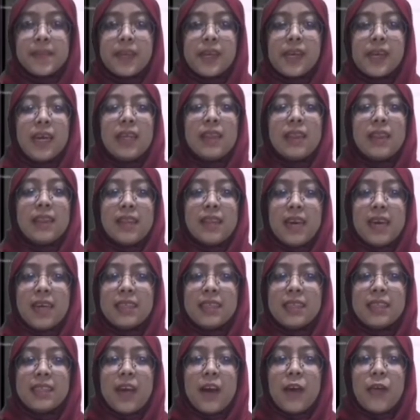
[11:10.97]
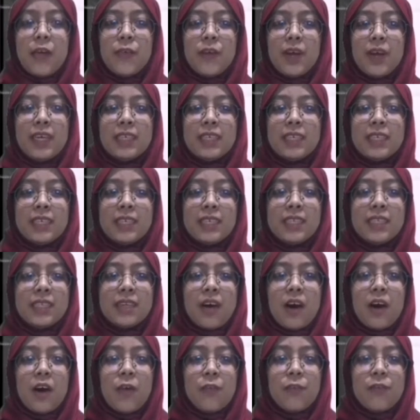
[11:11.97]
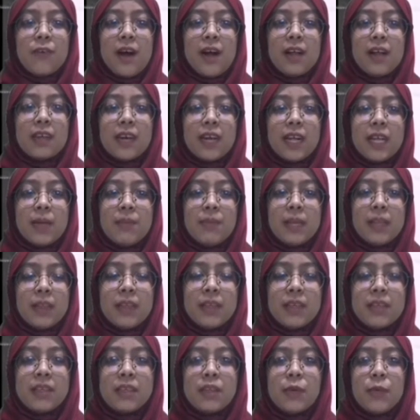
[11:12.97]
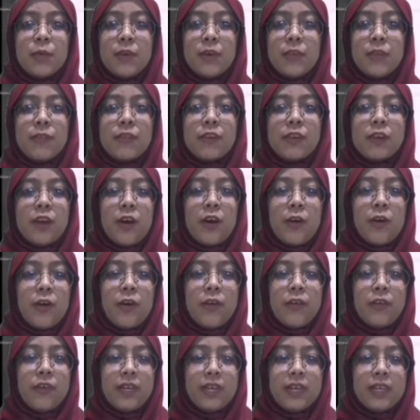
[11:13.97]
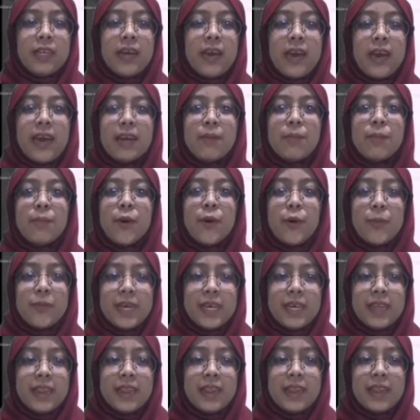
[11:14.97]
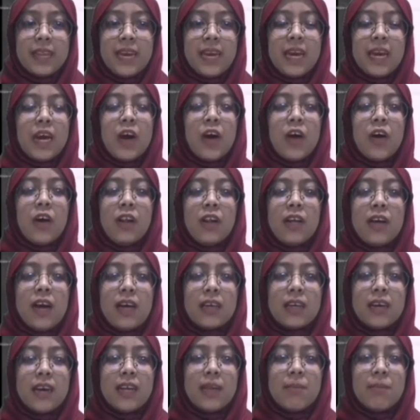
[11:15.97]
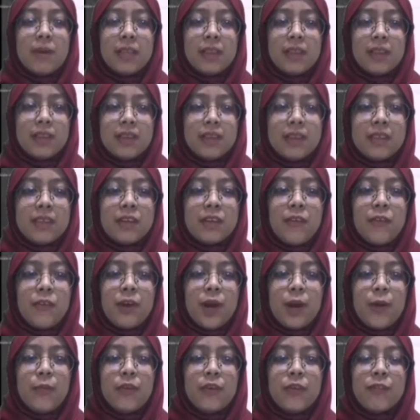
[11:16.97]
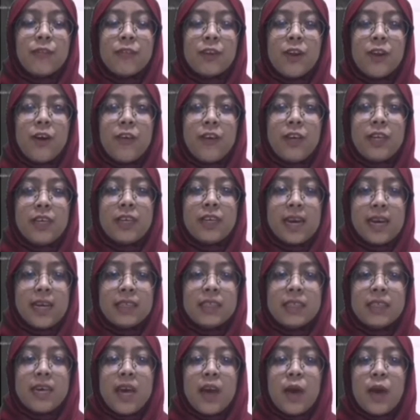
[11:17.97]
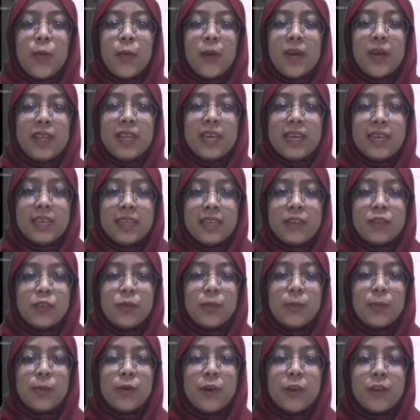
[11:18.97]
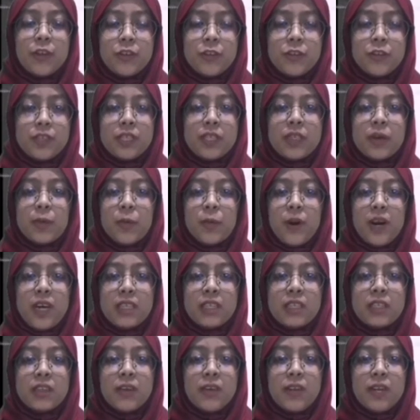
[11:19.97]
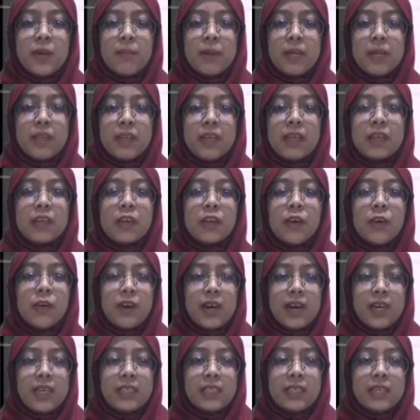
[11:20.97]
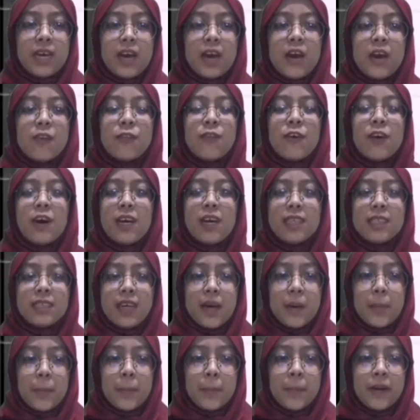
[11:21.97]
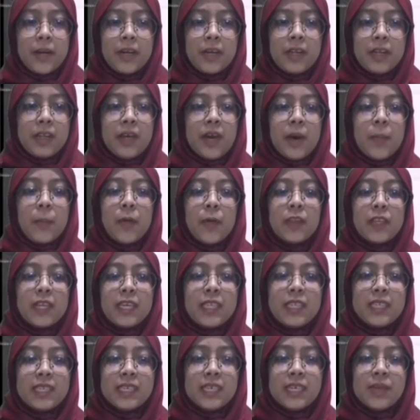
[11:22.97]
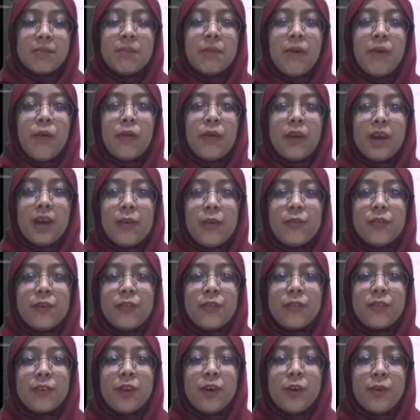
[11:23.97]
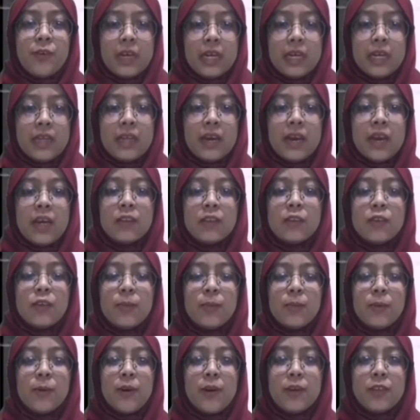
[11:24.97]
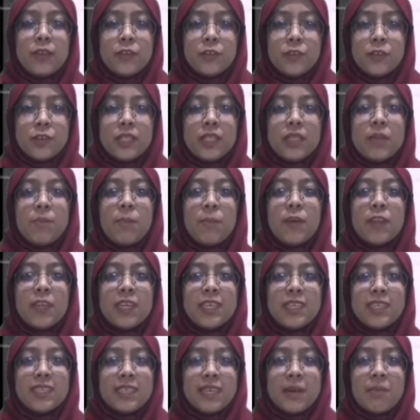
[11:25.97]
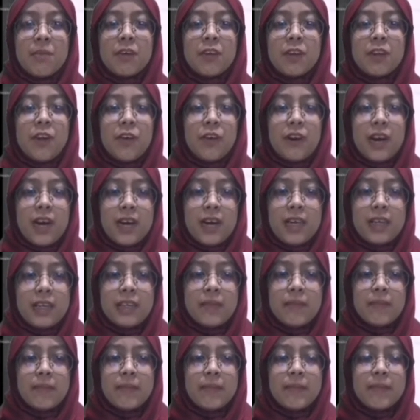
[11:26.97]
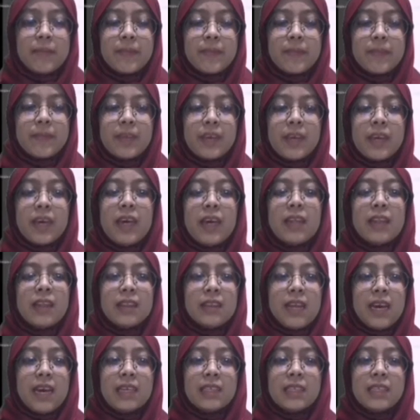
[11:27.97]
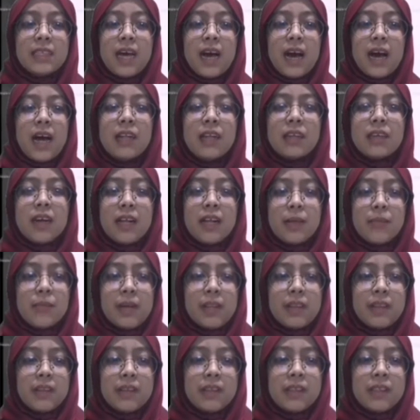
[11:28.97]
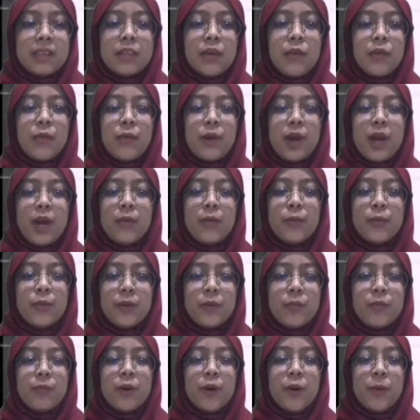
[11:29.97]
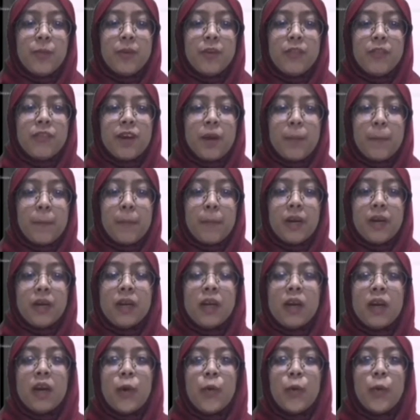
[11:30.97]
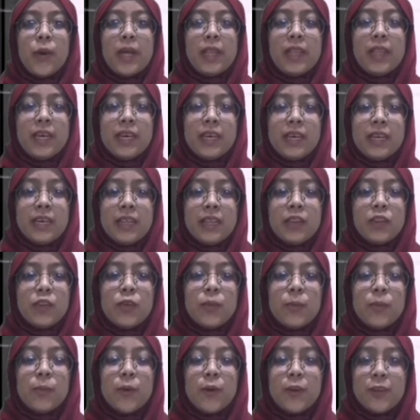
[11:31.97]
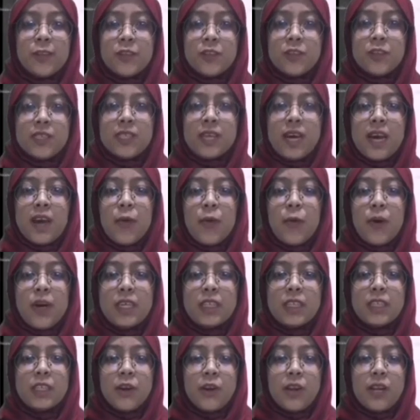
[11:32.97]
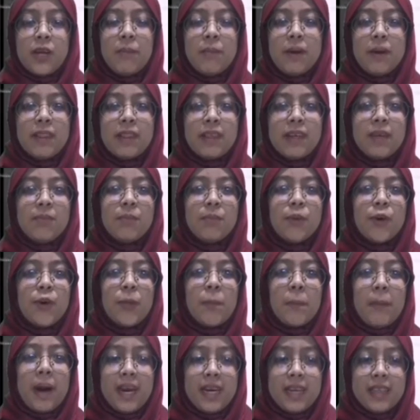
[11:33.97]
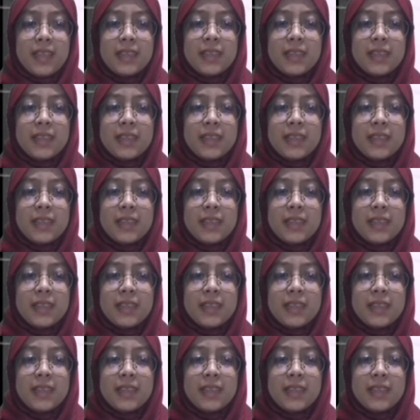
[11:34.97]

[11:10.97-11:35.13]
Next, reactions of alkali metals with chlorine and bromine. All alkali metals react with chlorine gas when heat to produce white solid metal chlorides. For example, potassium react with chlorine to produce potassium chloride. Next, alkali metals react with bromine vapor when heat to produce white solid metal bromide.